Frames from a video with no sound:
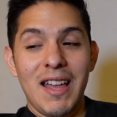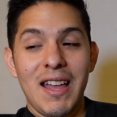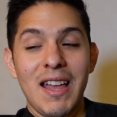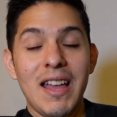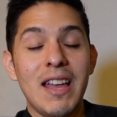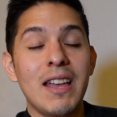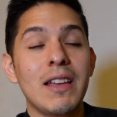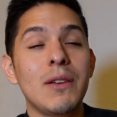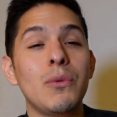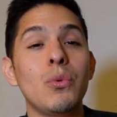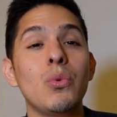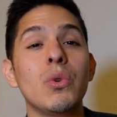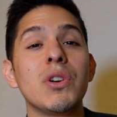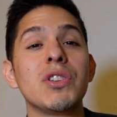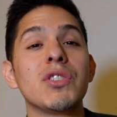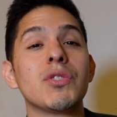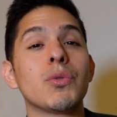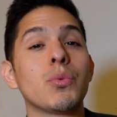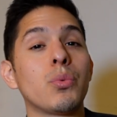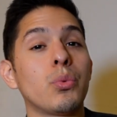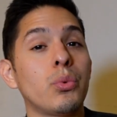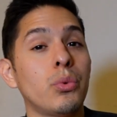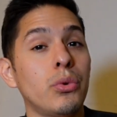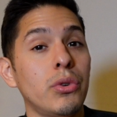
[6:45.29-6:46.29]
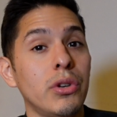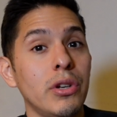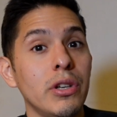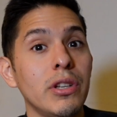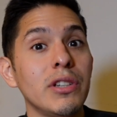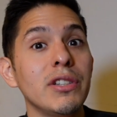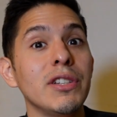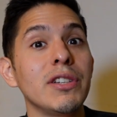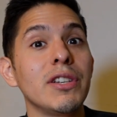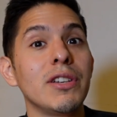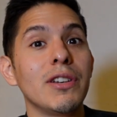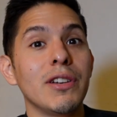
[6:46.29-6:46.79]
it was
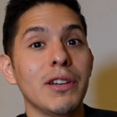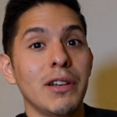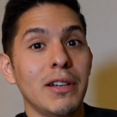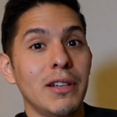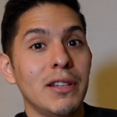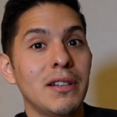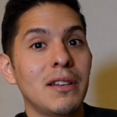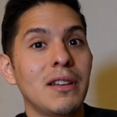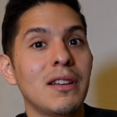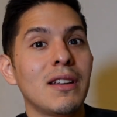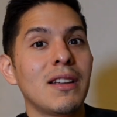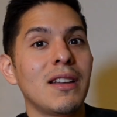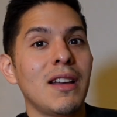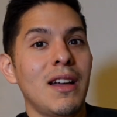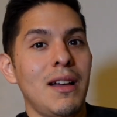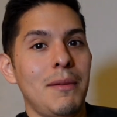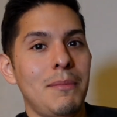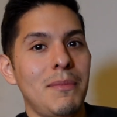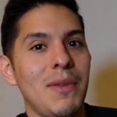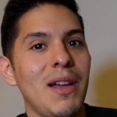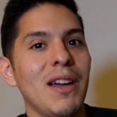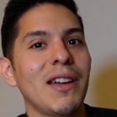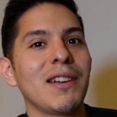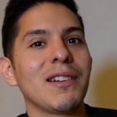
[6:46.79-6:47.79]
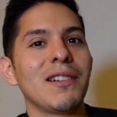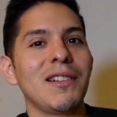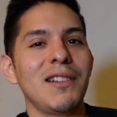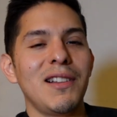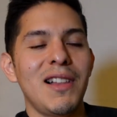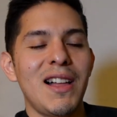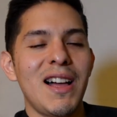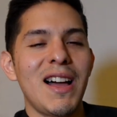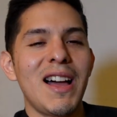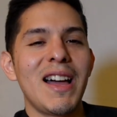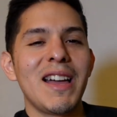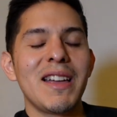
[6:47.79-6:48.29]
really good. I'm not gonna
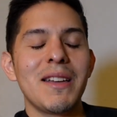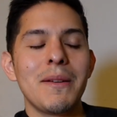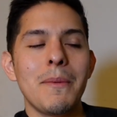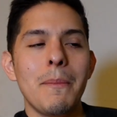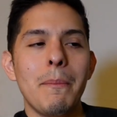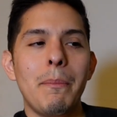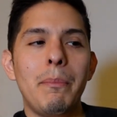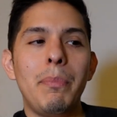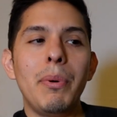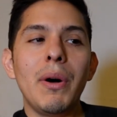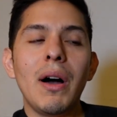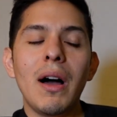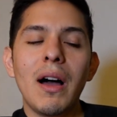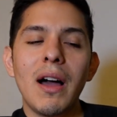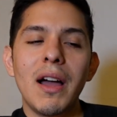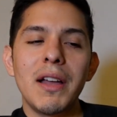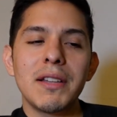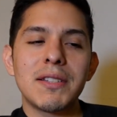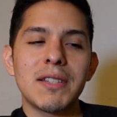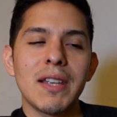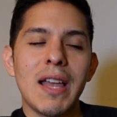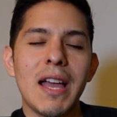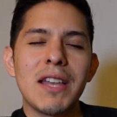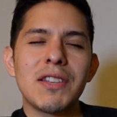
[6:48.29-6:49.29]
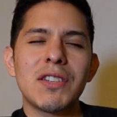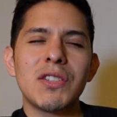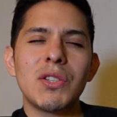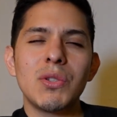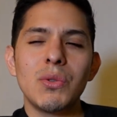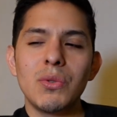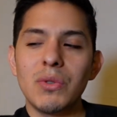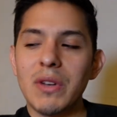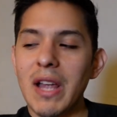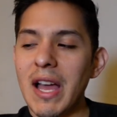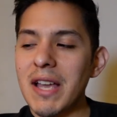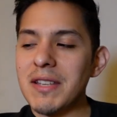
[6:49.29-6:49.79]
lie. But as
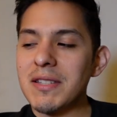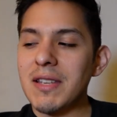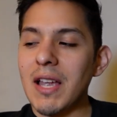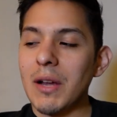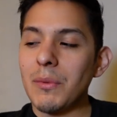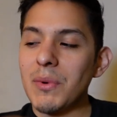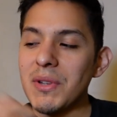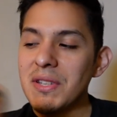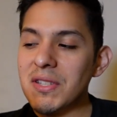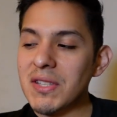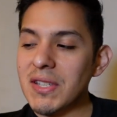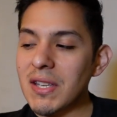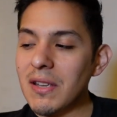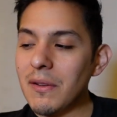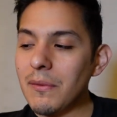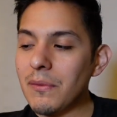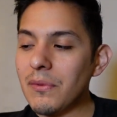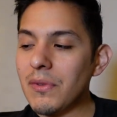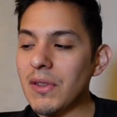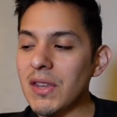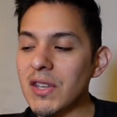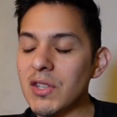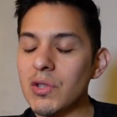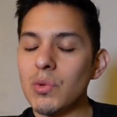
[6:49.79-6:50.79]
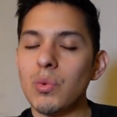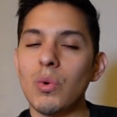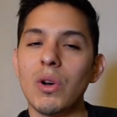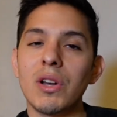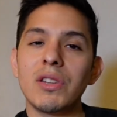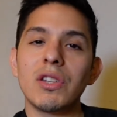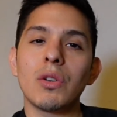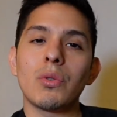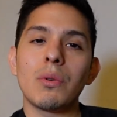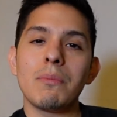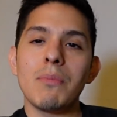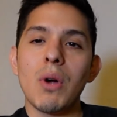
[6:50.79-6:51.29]
soon as I received this one,
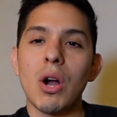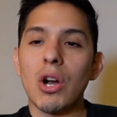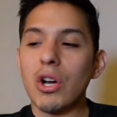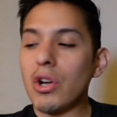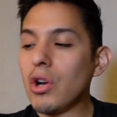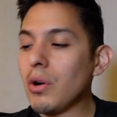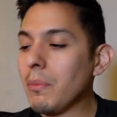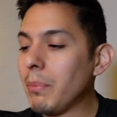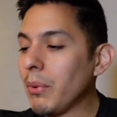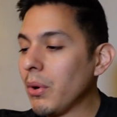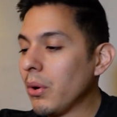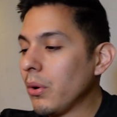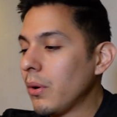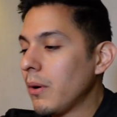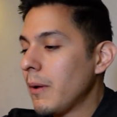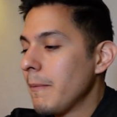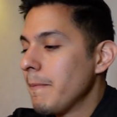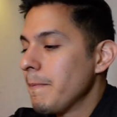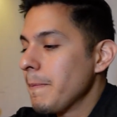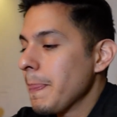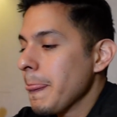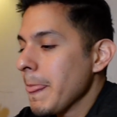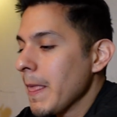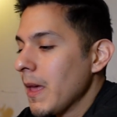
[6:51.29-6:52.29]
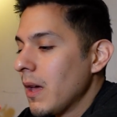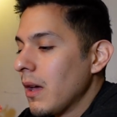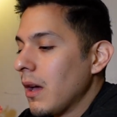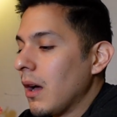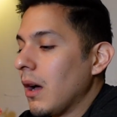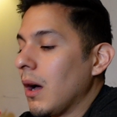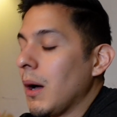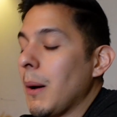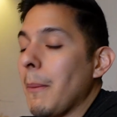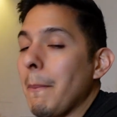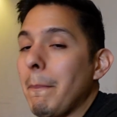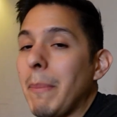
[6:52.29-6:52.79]
the Remarkable
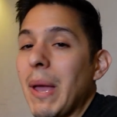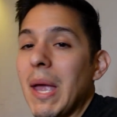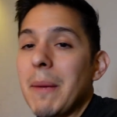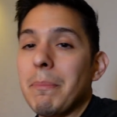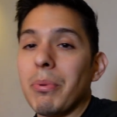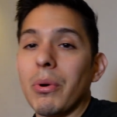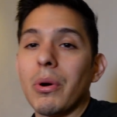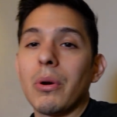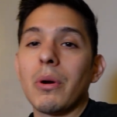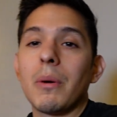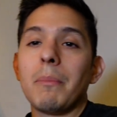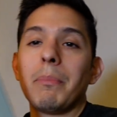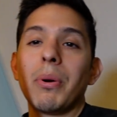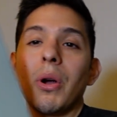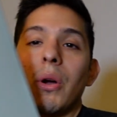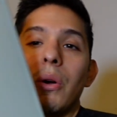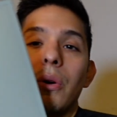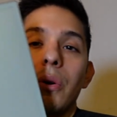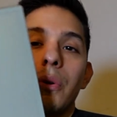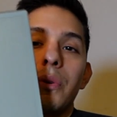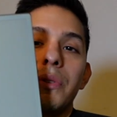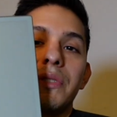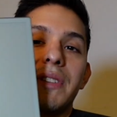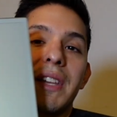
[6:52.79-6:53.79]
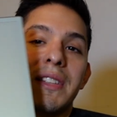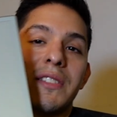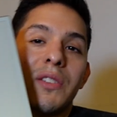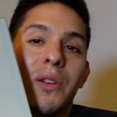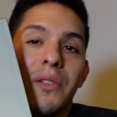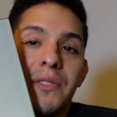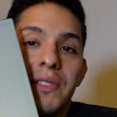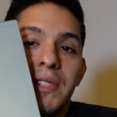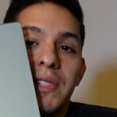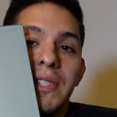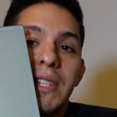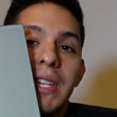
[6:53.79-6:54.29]
Paper Pro that's
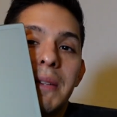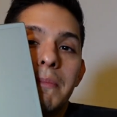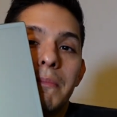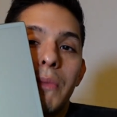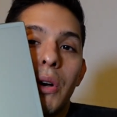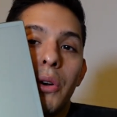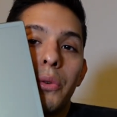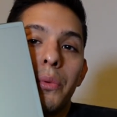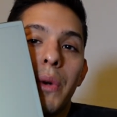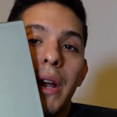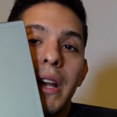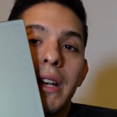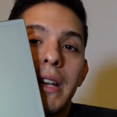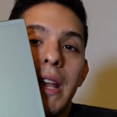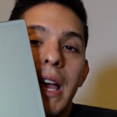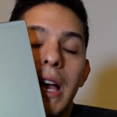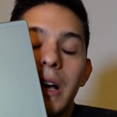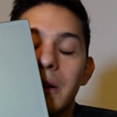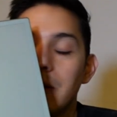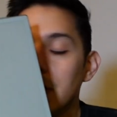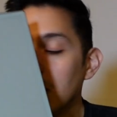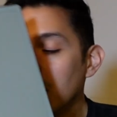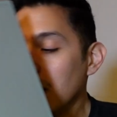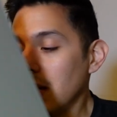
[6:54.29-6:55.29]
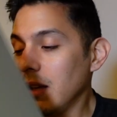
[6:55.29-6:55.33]
on sleep mode right now,